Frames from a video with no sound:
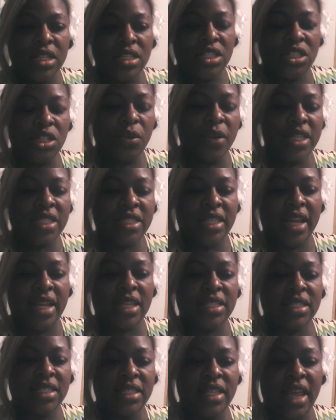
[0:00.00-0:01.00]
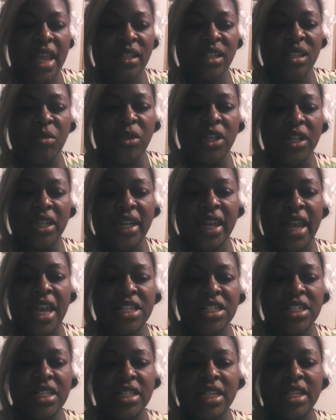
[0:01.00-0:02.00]
Stewart states that
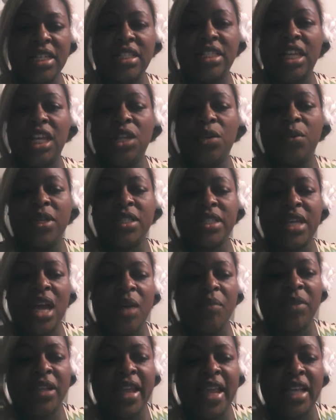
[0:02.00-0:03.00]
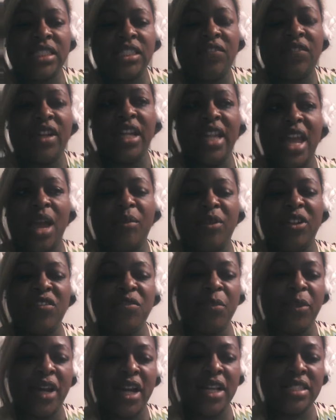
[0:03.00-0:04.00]
communication is a continuous complex of
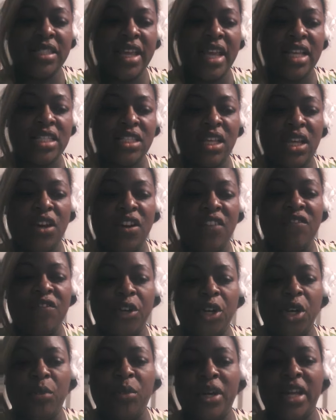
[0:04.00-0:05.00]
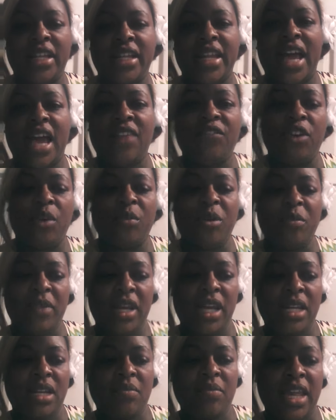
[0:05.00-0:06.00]
collaborative process of verbal and nonverbal
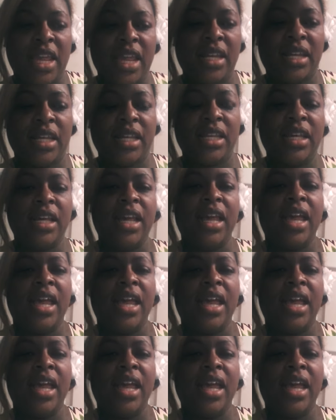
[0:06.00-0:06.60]
meaning making,